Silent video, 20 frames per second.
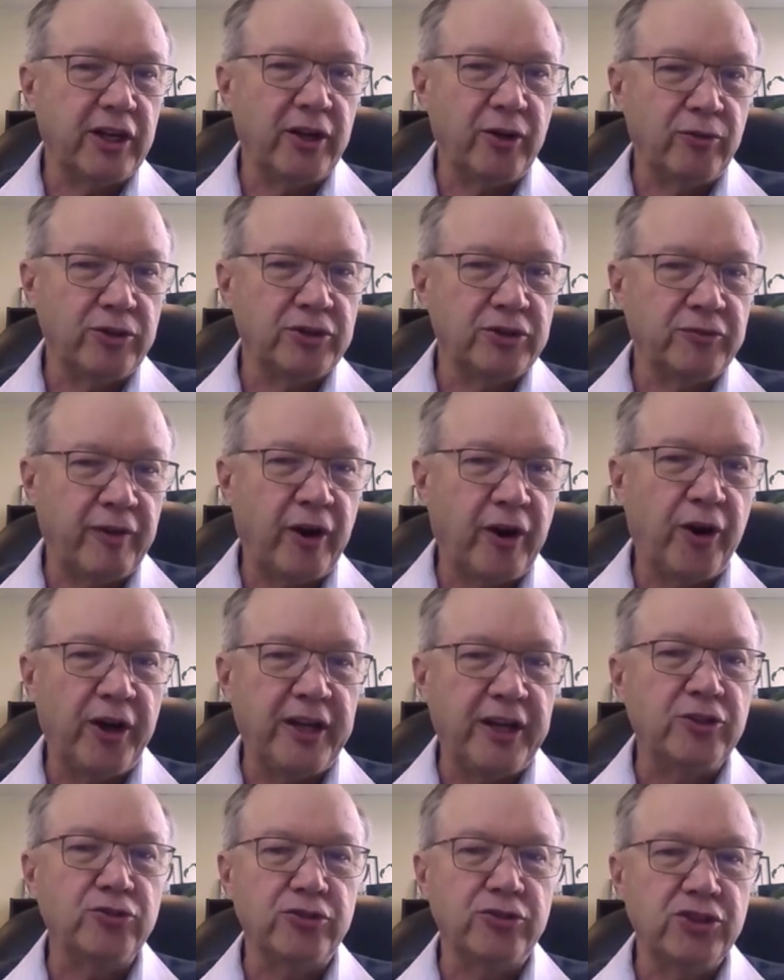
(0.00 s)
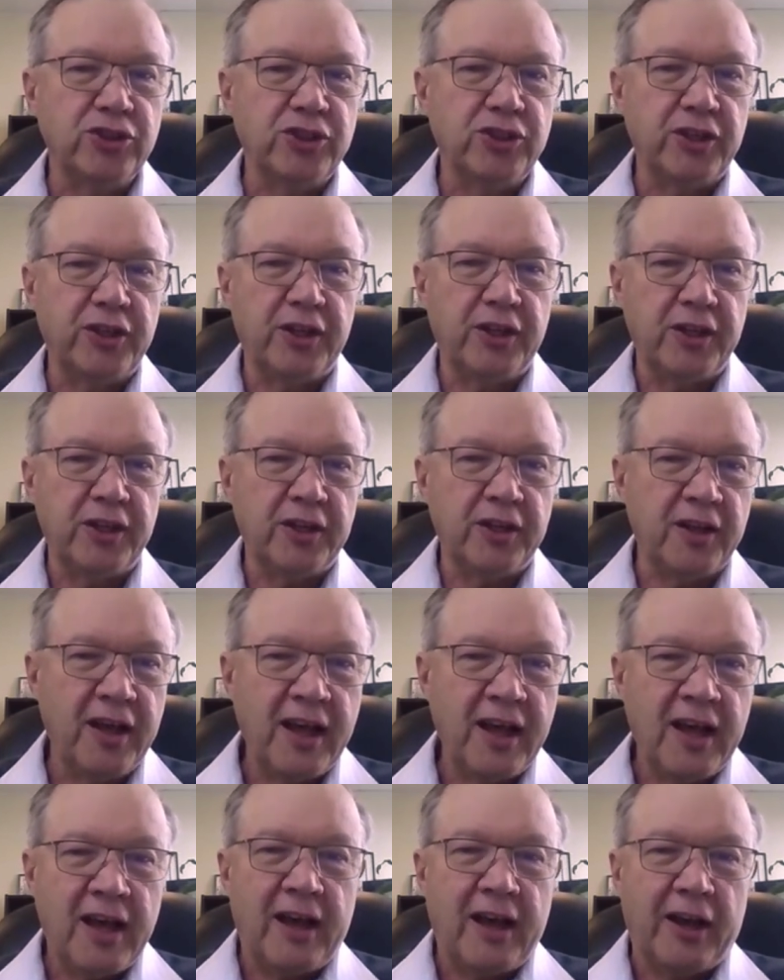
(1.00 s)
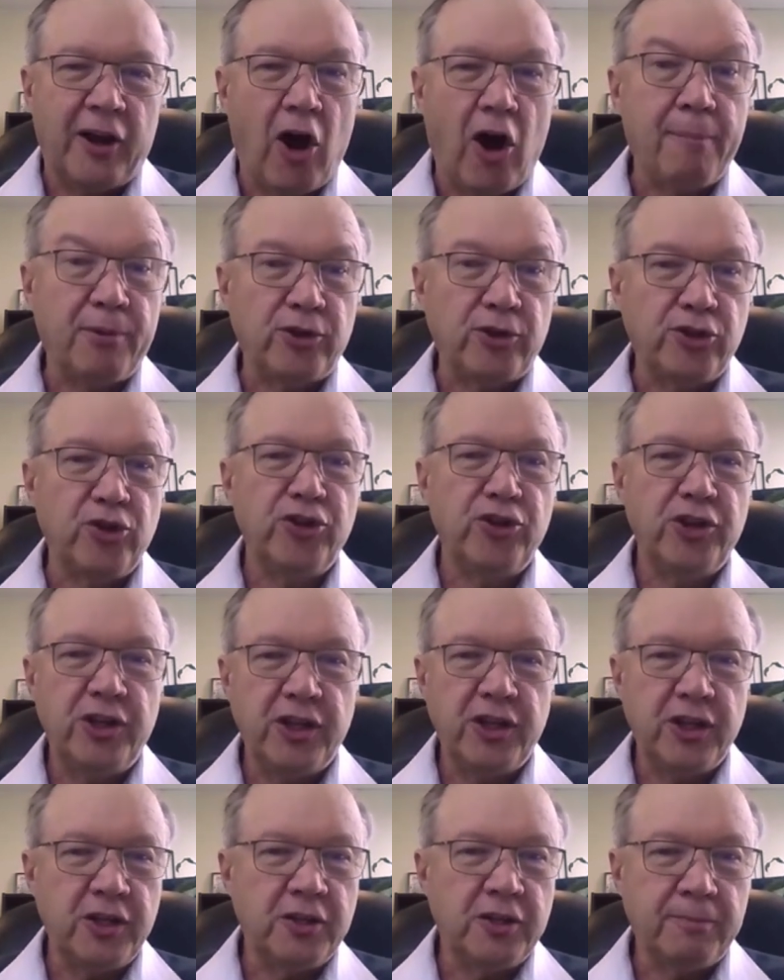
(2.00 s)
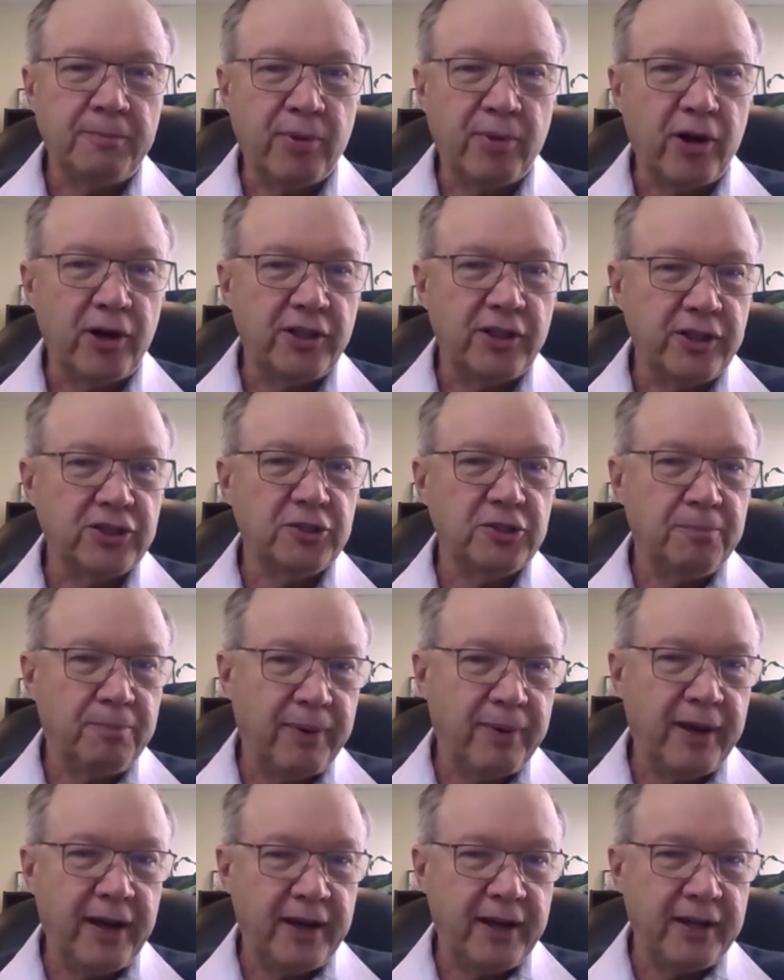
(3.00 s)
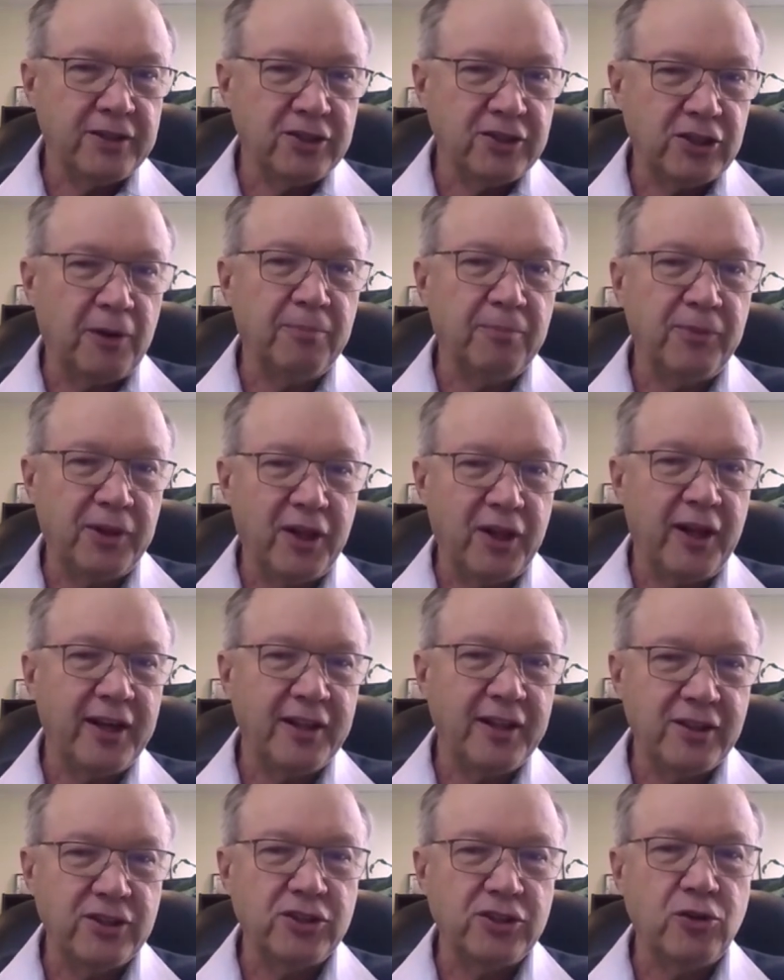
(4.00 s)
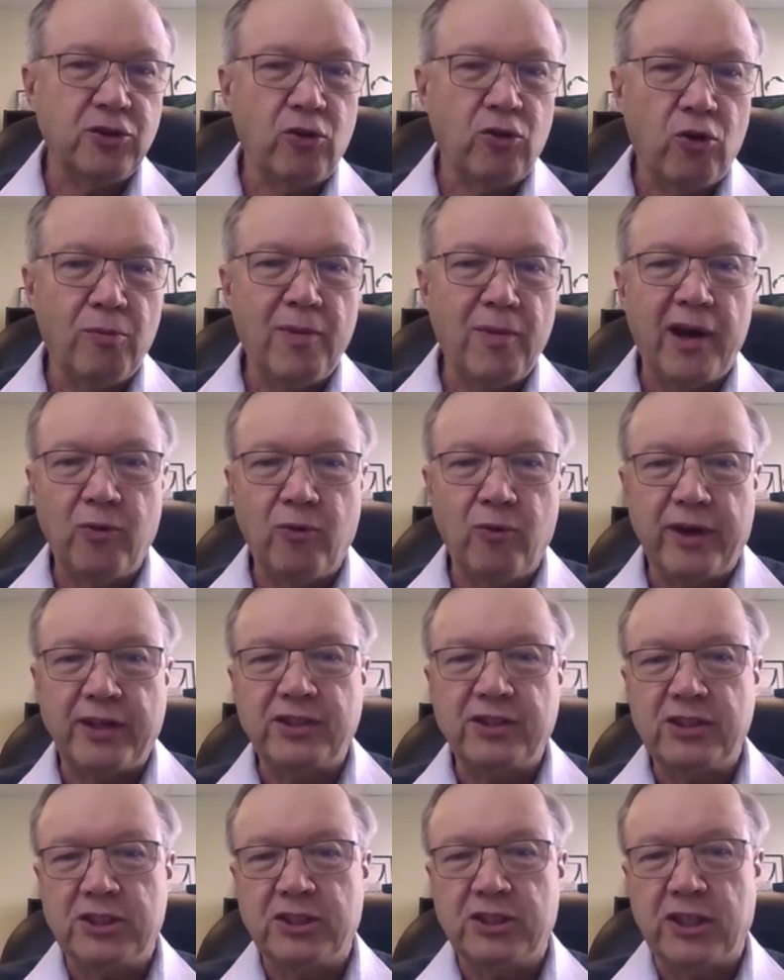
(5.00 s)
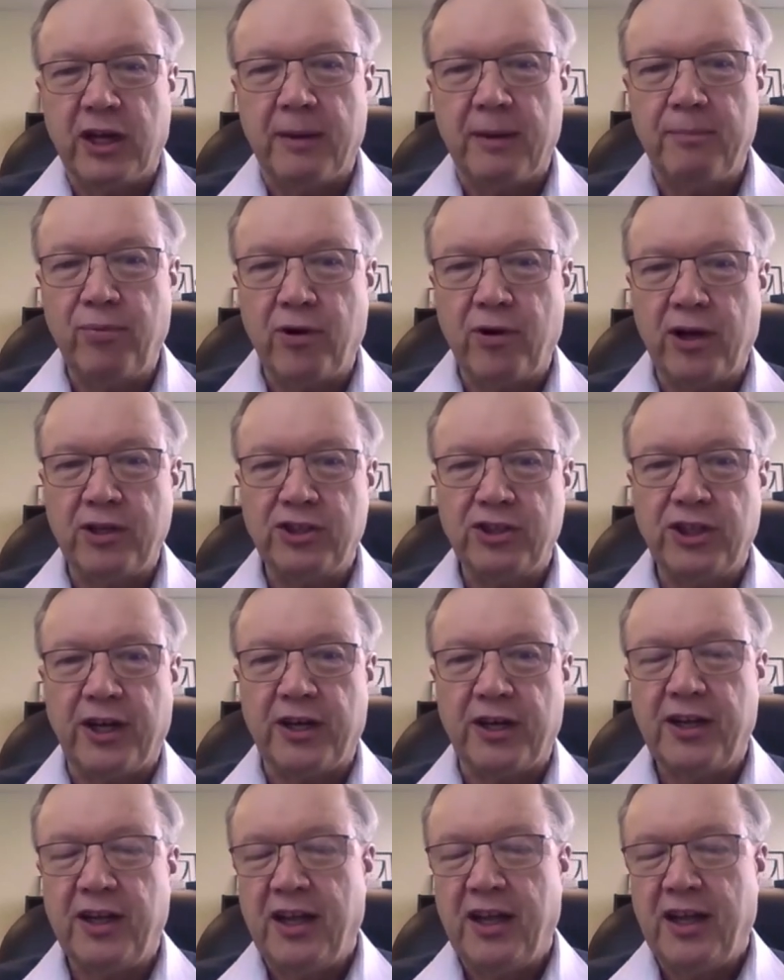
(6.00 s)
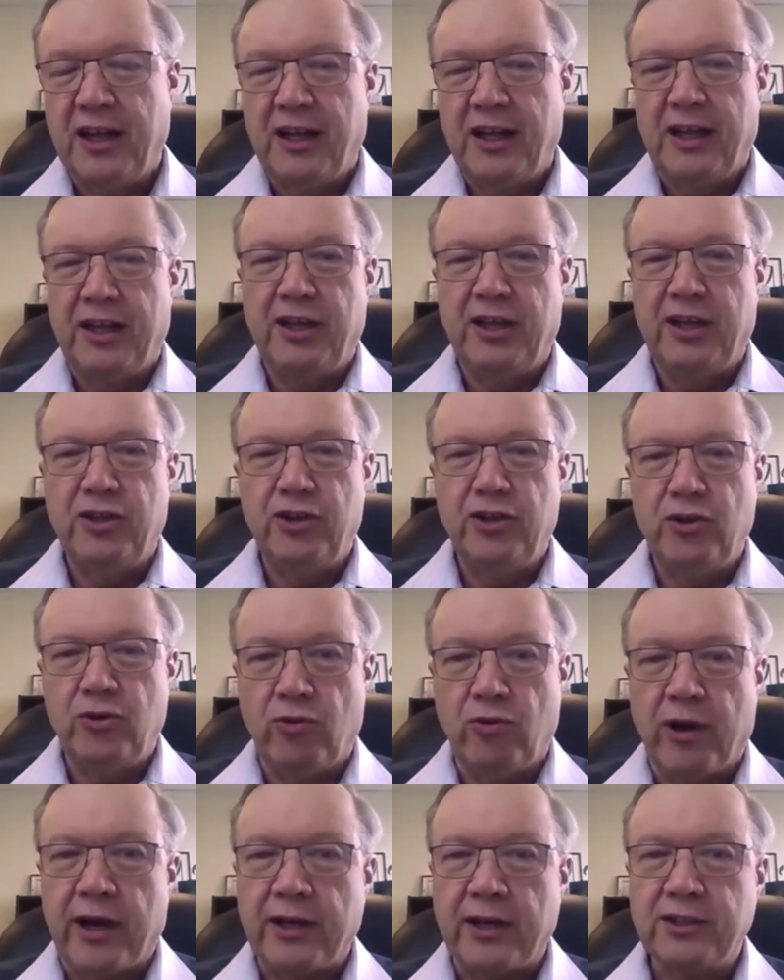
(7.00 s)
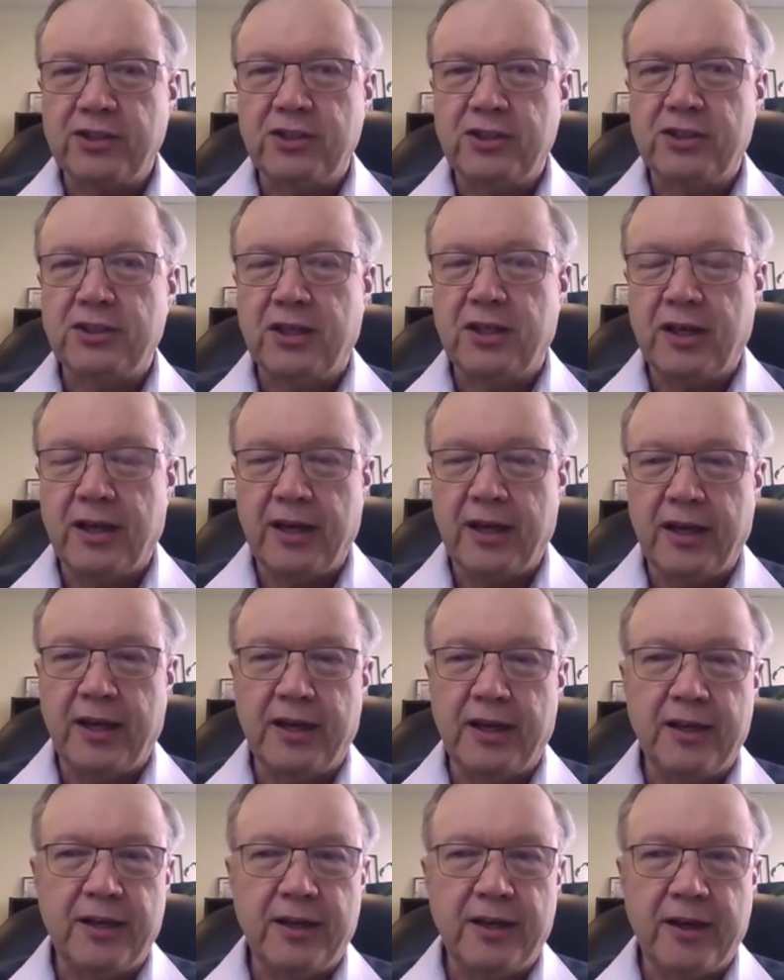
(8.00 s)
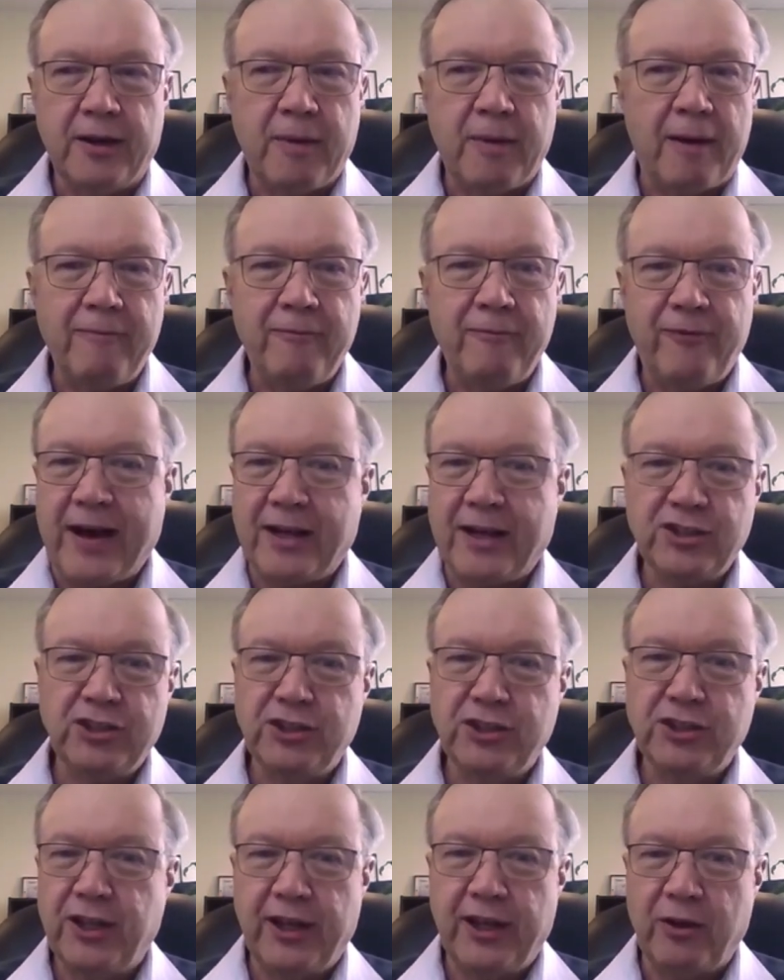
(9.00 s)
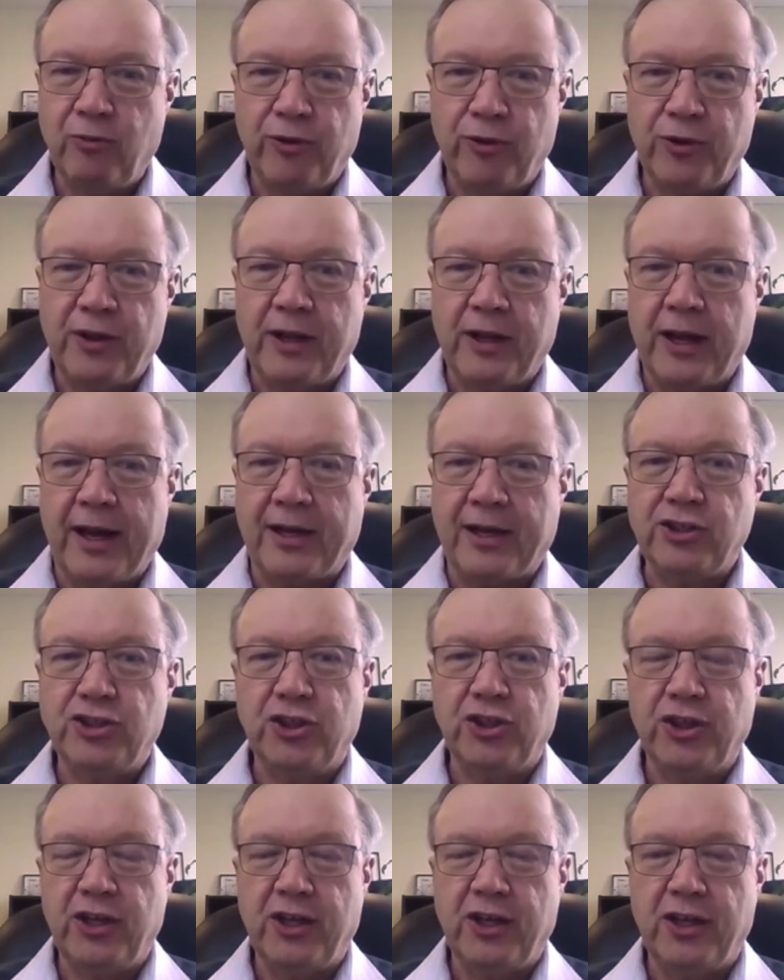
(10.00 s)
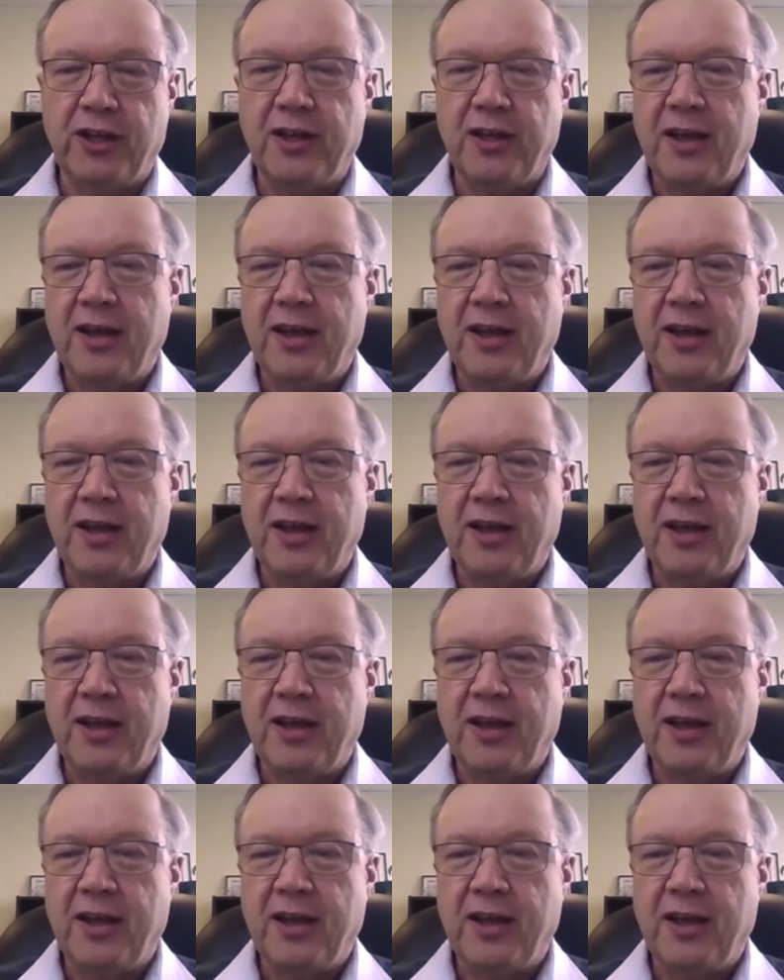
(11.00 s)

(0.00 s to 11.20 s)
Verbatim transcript: I was very interested in an opportunity to participate in something like this coal mine waste project in the U.S., and I'm fascinated with it, actually.